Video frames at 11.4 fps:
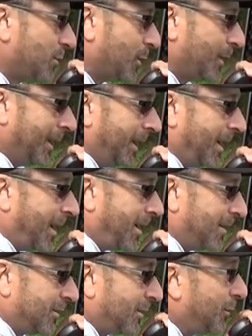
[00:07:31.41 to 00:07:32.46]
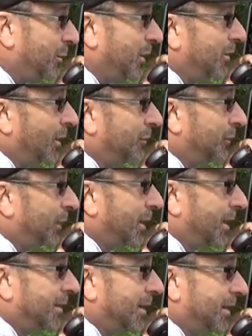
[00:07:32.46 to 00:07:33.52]
So, all right, seven three. Thanks for the
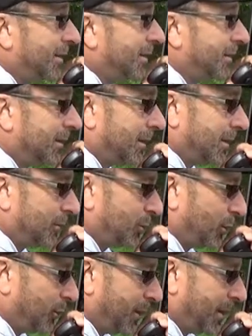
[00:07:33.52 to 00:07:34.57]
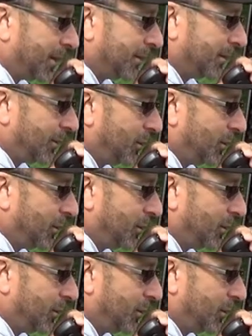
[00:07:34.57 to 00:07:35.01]
contact and uh, enjoy the weekend.